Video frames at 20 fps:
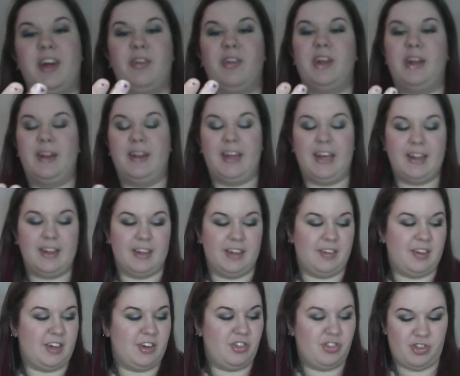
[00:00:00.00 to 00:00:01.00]
I only
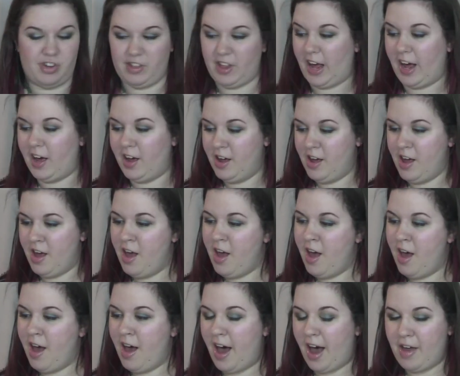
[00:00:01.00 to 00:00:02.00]
lightly touched that.
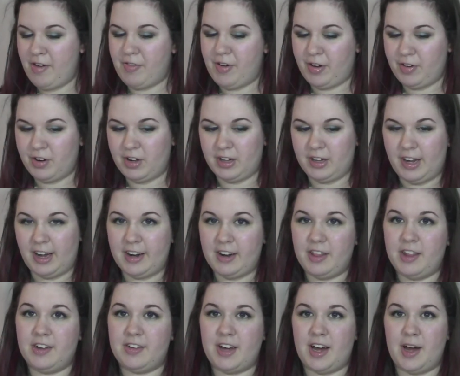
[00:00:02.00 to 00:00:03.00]
I found a lot
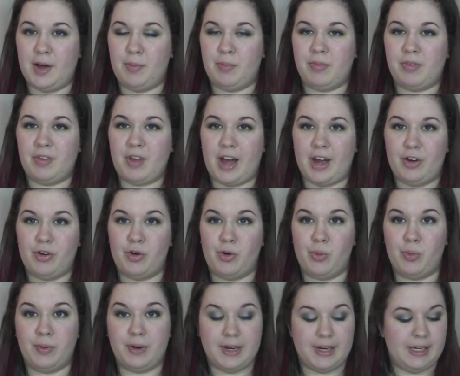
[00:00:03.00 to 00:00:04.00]
of the times I
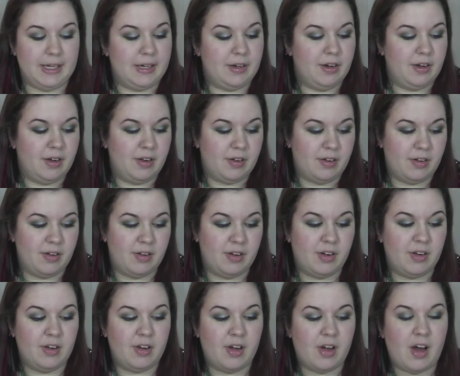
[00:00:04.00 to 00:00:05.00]
don't need
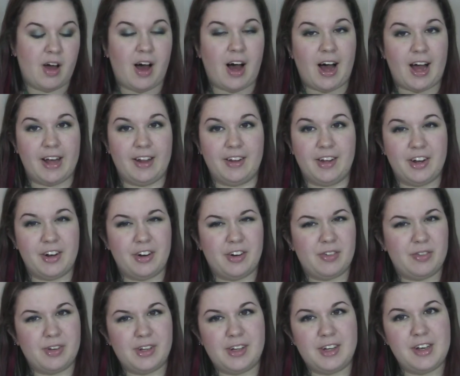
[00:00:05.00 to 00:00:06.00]

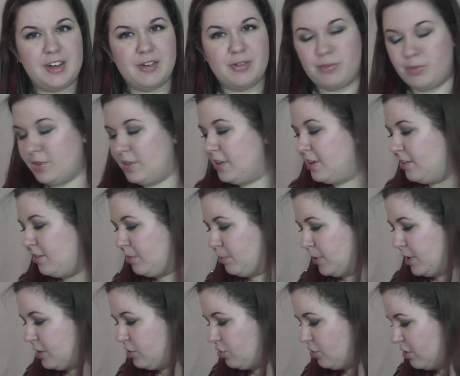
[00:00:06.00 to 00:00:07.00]
highlighter really with these
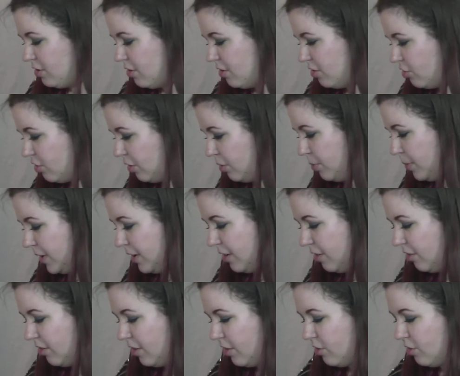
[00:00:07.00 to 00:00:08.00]
blushes, just
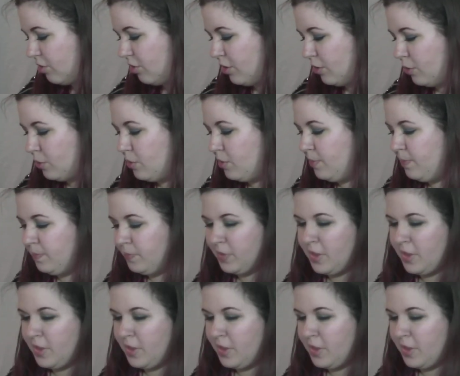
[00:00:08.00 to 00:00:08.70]
because they're so,